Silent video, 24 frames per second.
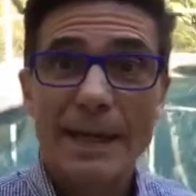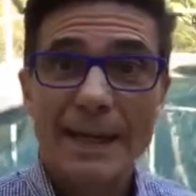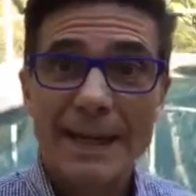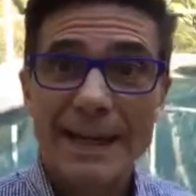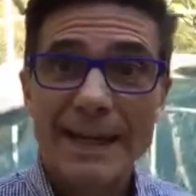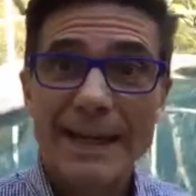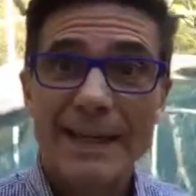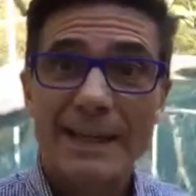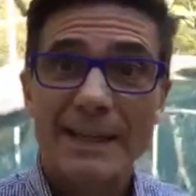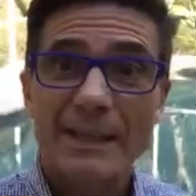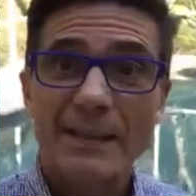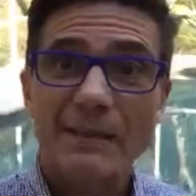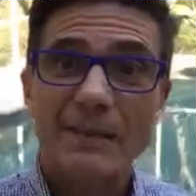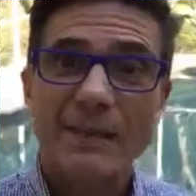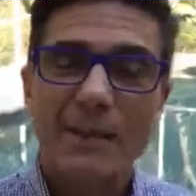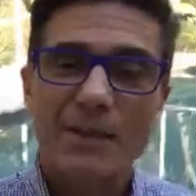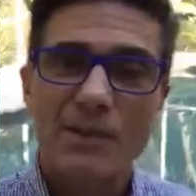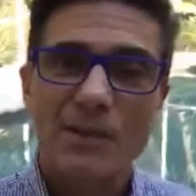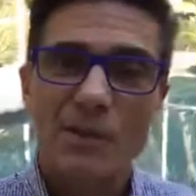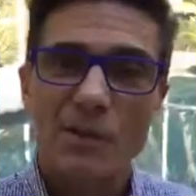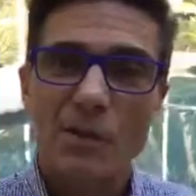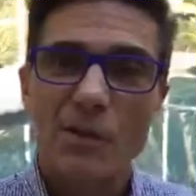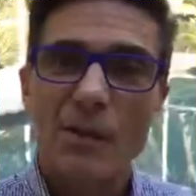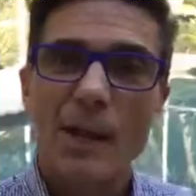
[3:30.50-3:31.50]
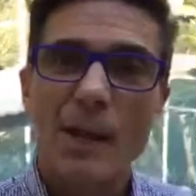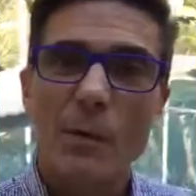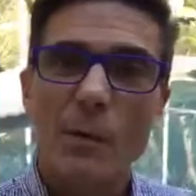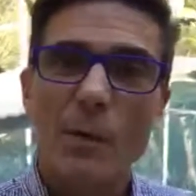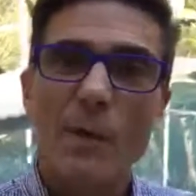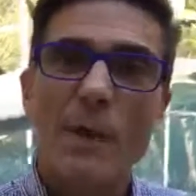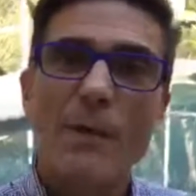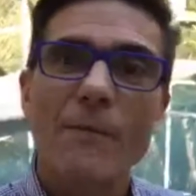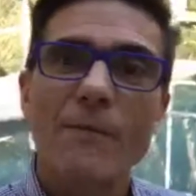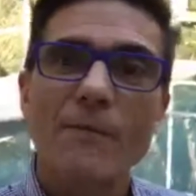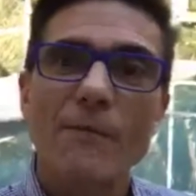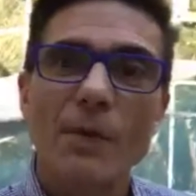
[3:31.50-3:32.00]
and they start out
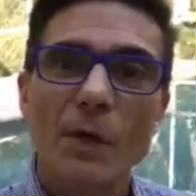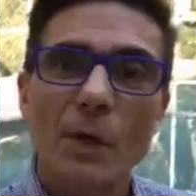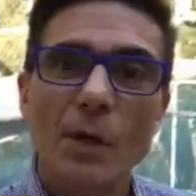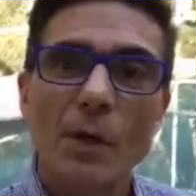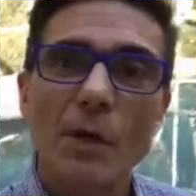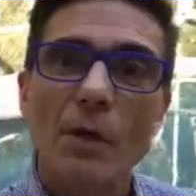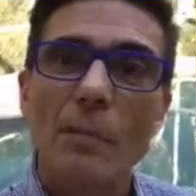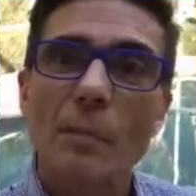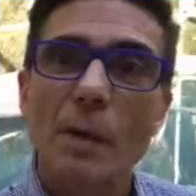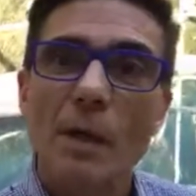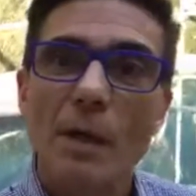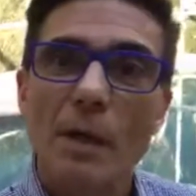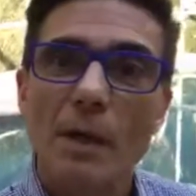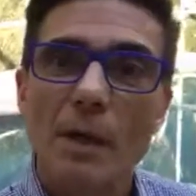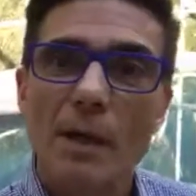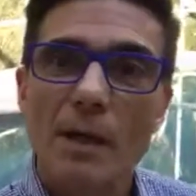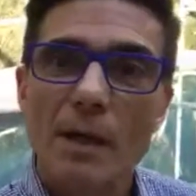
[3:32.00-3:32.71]
with a verb.